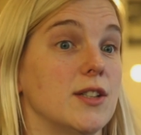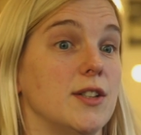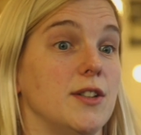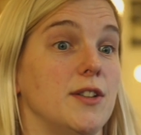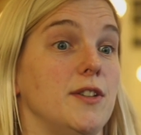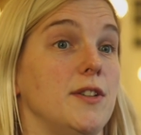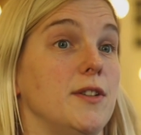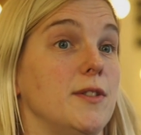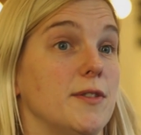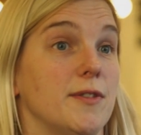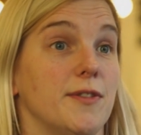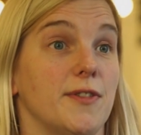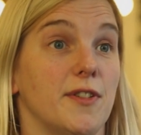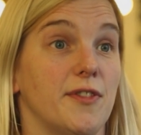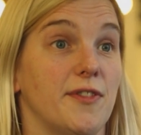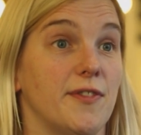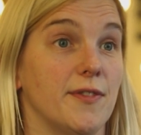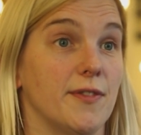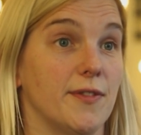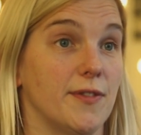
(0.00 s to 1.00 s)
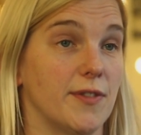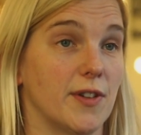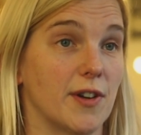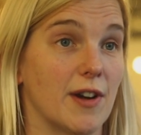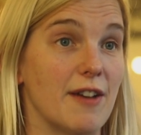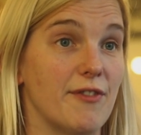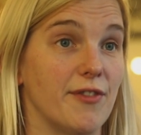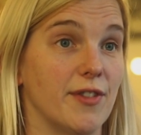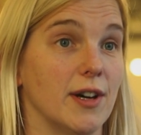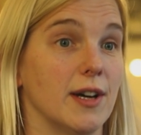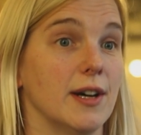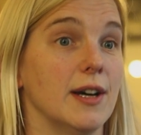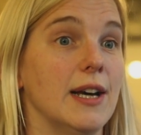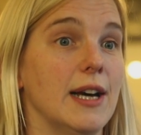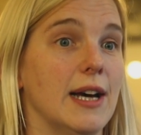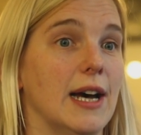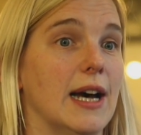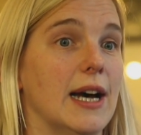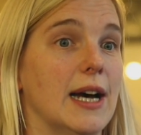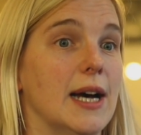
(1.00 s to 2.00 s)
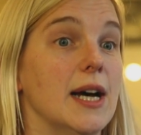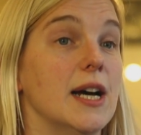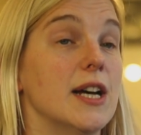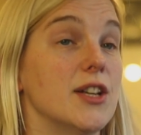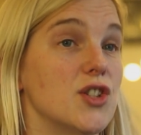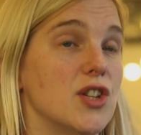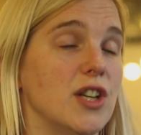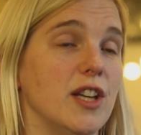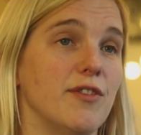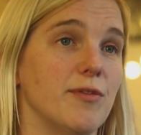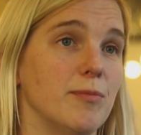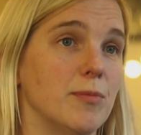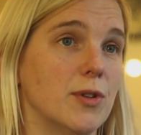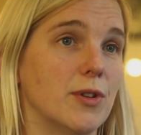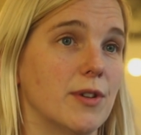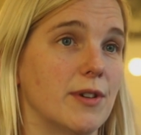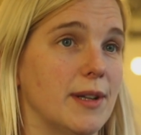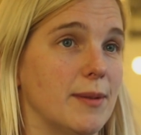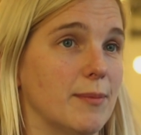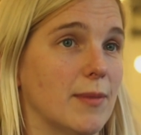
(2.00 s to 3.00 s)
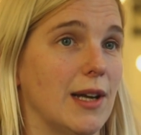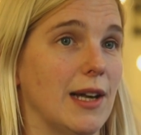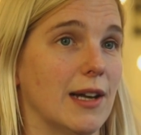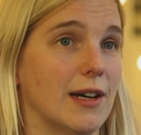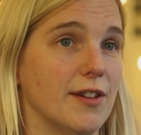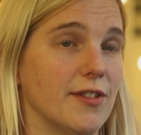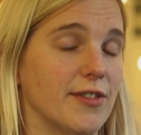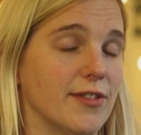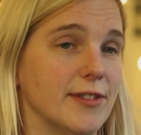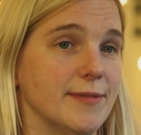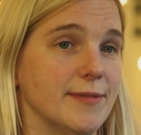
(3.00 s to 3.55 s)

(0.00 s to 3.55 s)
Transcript: to forever achieve more in my life.